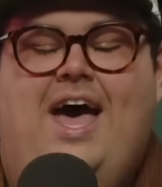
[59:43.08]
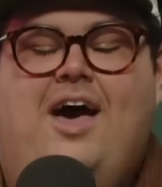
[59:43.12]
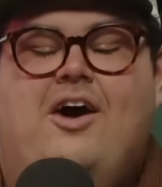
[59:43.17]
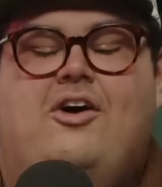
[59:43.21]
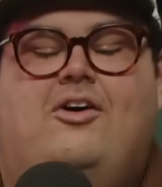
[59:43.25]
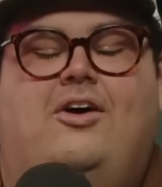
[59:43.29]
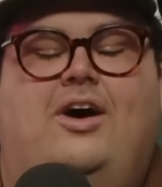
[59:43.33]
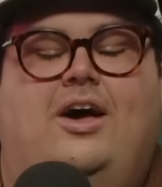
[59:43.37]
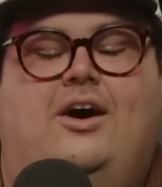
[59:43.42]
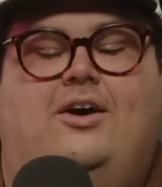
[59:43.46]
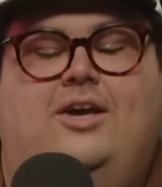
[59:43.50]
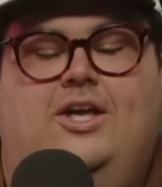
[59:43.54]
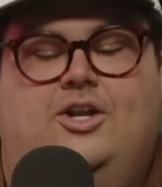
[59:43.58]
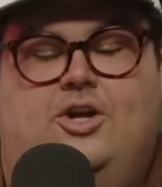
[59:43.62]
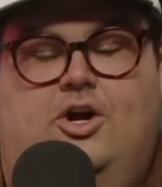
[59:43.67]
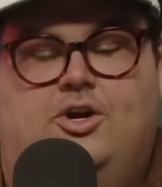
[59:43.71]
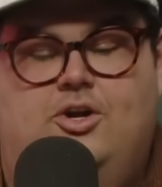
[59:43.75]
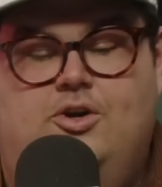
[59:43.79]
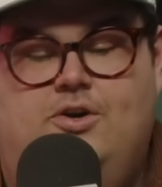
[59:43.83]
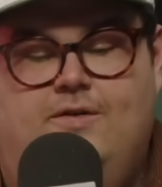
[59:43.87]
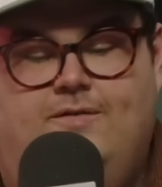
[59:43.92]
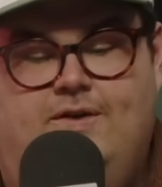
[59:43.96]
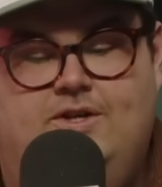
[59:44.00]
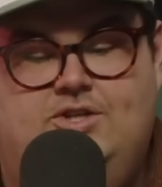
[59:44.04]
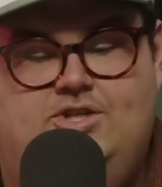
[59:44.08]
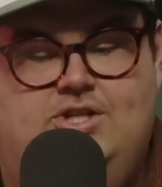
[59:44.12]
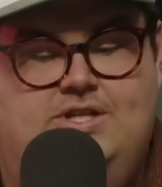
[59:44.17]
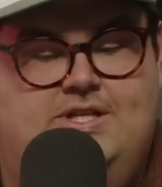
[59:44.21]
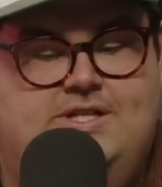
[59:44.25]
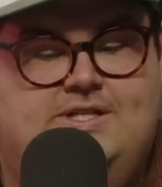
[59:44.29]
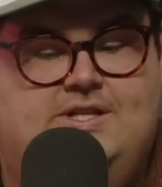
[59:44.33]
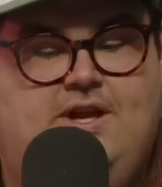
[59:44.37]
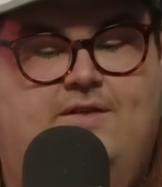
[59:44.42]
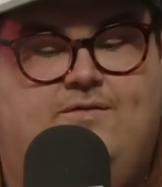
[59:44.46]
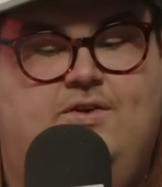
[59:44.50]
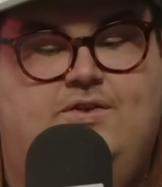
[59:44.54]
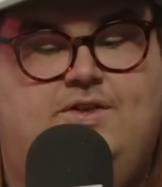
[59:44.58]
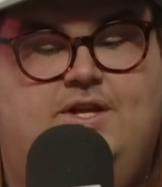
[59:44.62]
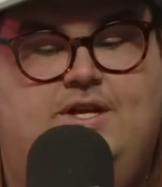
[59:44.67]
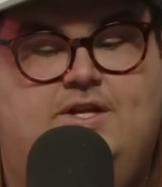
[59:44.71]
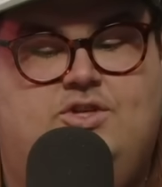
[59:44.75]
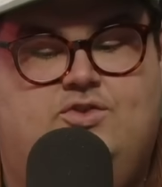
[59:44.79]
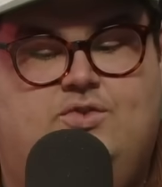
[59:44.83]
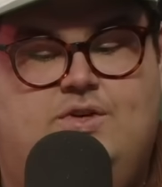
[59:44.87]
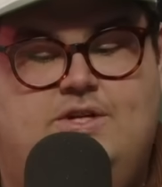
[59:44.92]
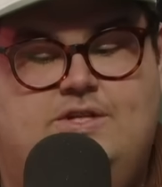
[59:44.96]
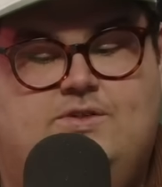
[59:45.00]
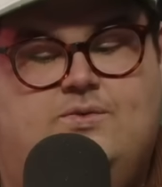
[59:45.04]
Leonardo da Vinci discovered that
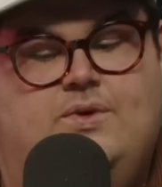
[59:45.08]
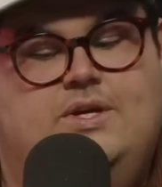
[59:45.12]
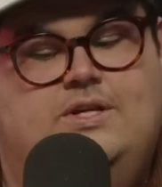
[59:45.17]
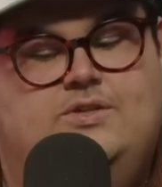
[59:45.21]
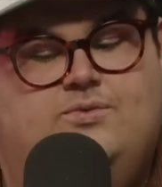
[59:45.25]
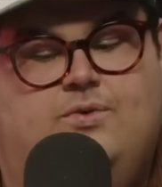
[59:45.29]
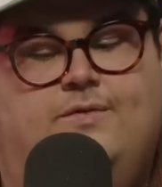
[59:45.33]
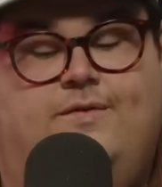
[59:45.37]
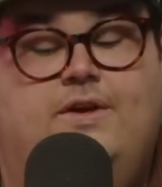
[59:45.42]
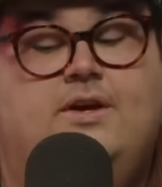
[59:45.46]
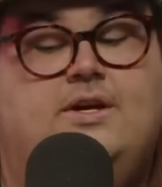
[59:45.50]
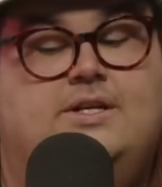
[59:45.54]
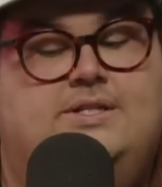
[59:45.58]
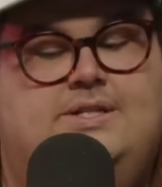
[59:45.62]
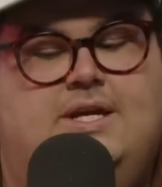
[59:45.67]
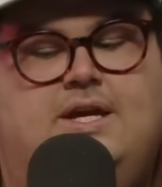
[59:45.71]
a tree's rings reveal its